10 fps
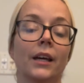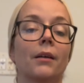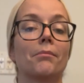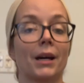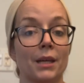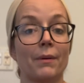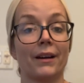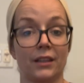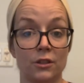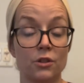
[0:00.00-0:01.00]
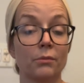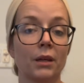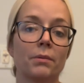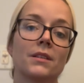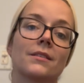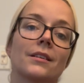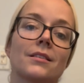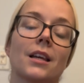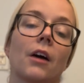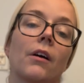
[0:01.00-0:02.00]
money back into my business.
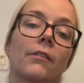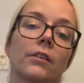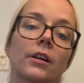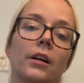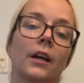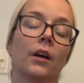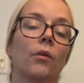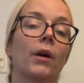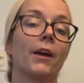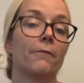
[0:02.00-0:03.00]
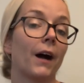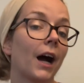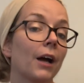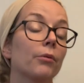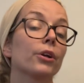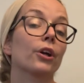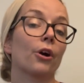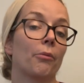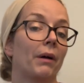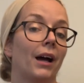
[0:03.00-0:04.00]
However, if I were to
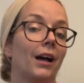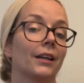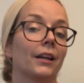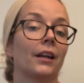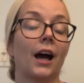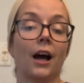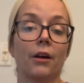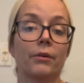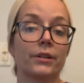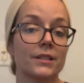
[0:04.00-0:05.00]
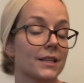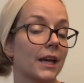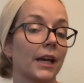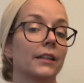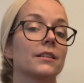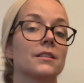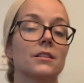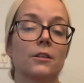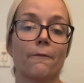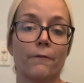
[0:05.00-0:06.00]
go back and I were to say, this is
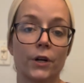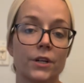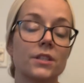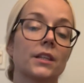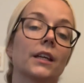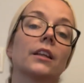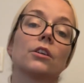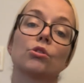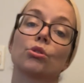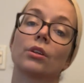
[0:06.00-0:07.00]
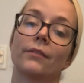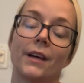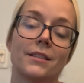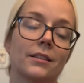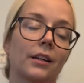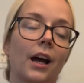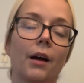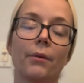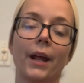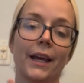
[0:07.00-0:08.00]
the first thing that you should invest in, I
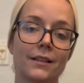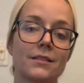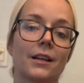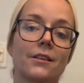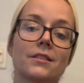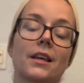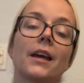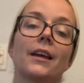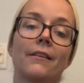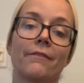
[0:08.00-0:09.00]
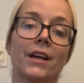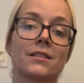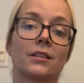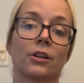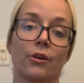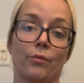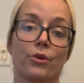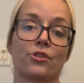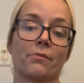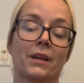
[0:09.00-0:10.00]
would hands down say, invest in a
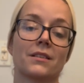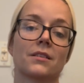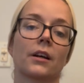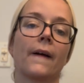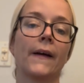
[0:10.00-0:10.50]
commercial mixer.